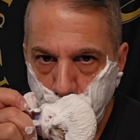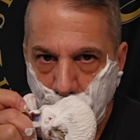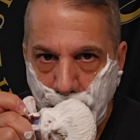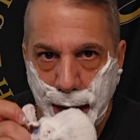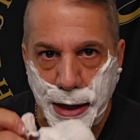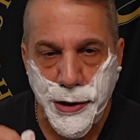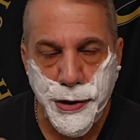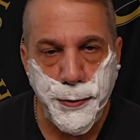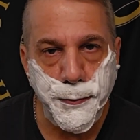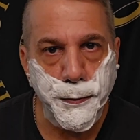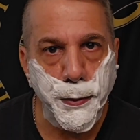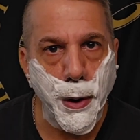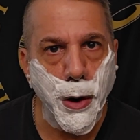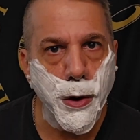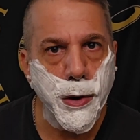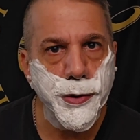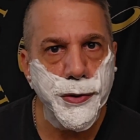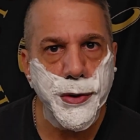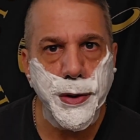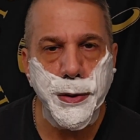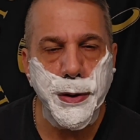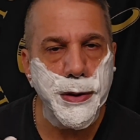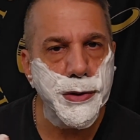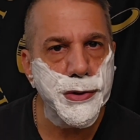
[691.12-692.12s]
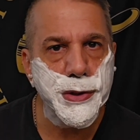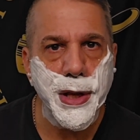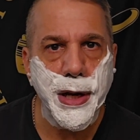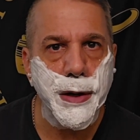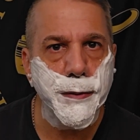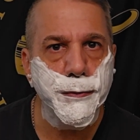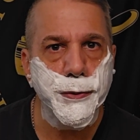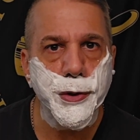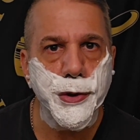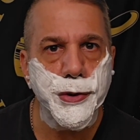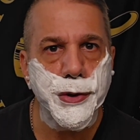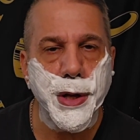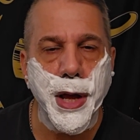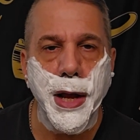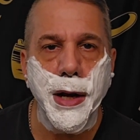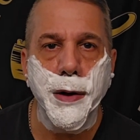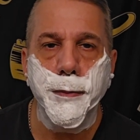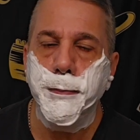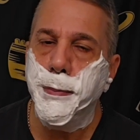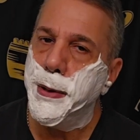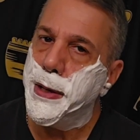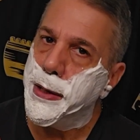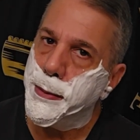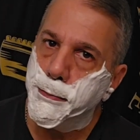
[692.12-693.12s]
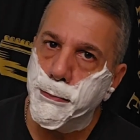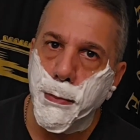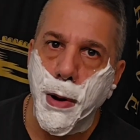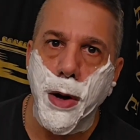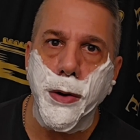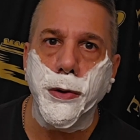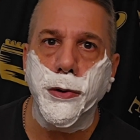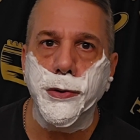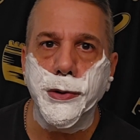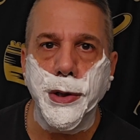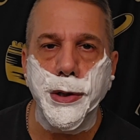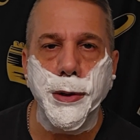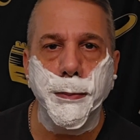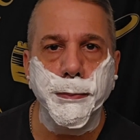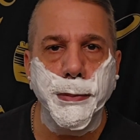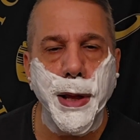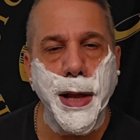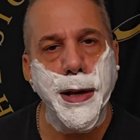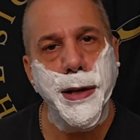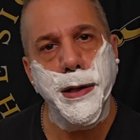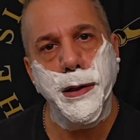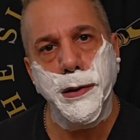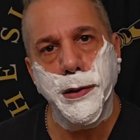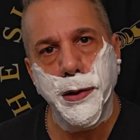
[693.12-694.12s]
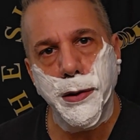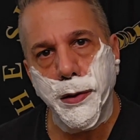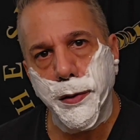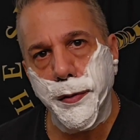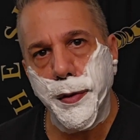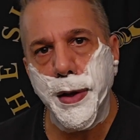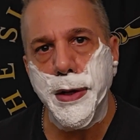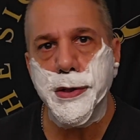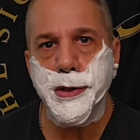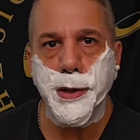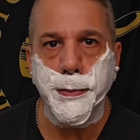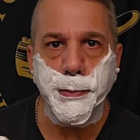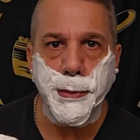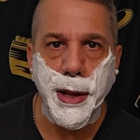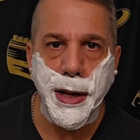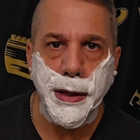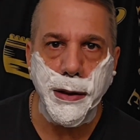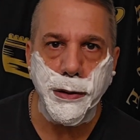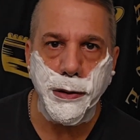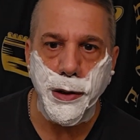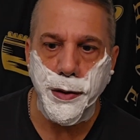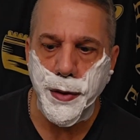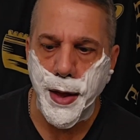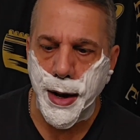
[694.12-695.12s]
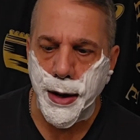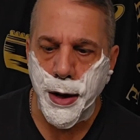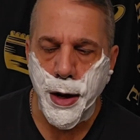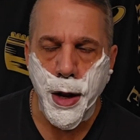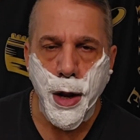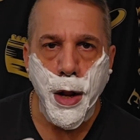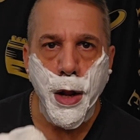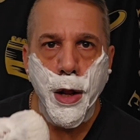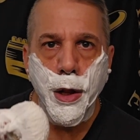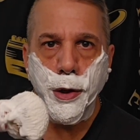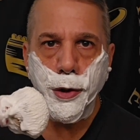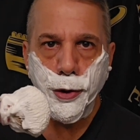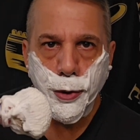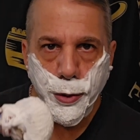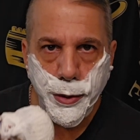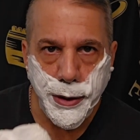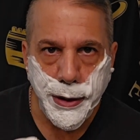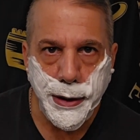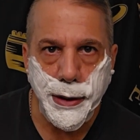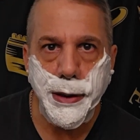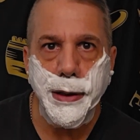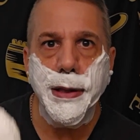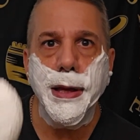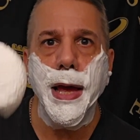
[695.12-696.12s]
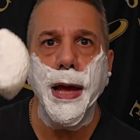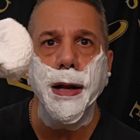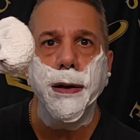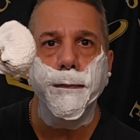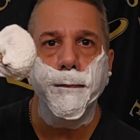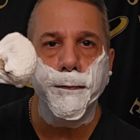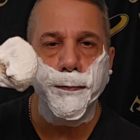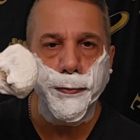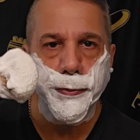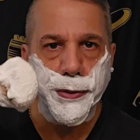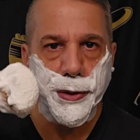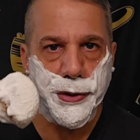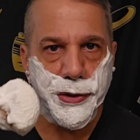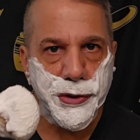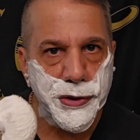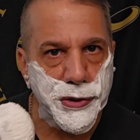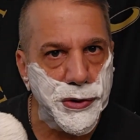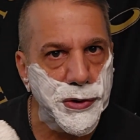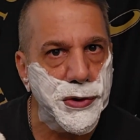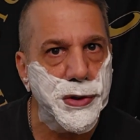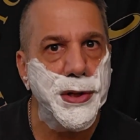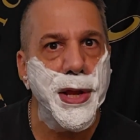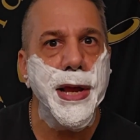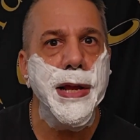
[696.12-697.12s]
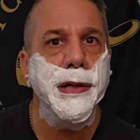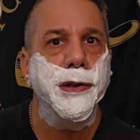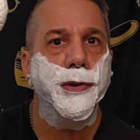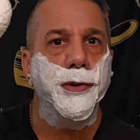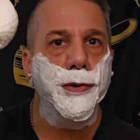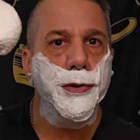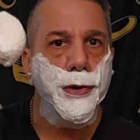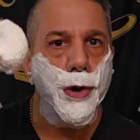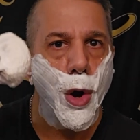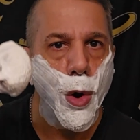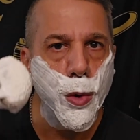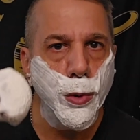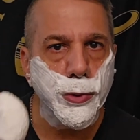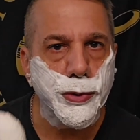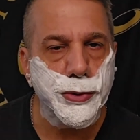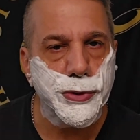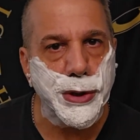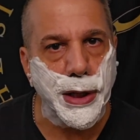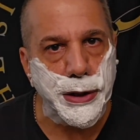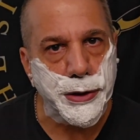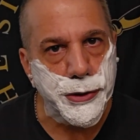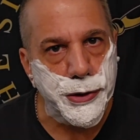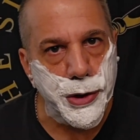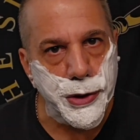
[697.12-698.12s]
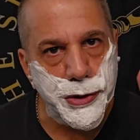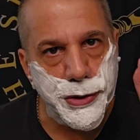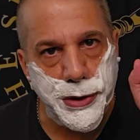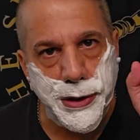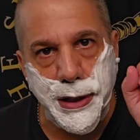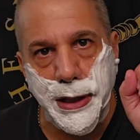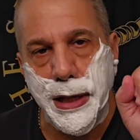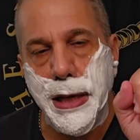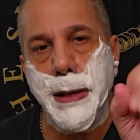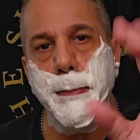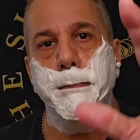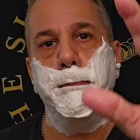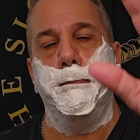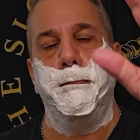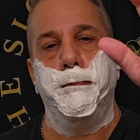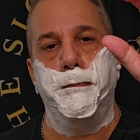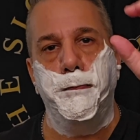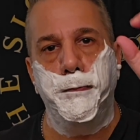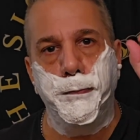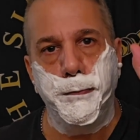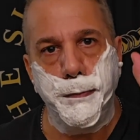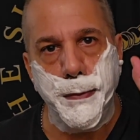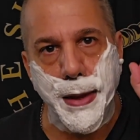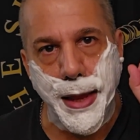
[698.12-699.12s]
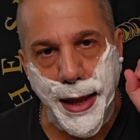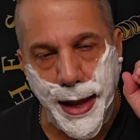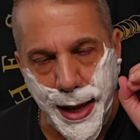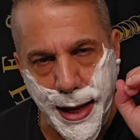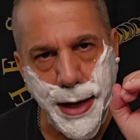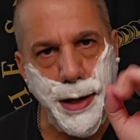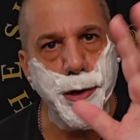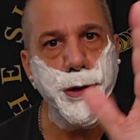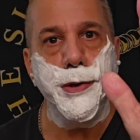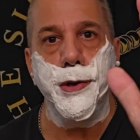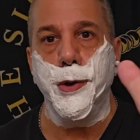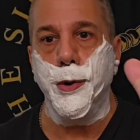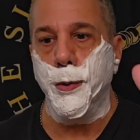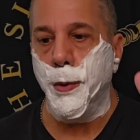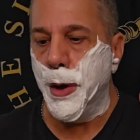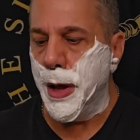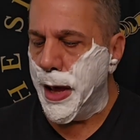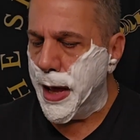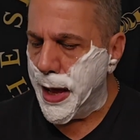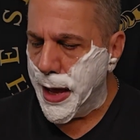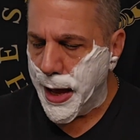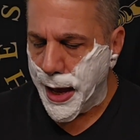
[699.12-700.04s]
As far as it, instead of just kind of being muddled and I'm getting a little this, I'm getting a little that, you get distinct notes that just keep hitting you.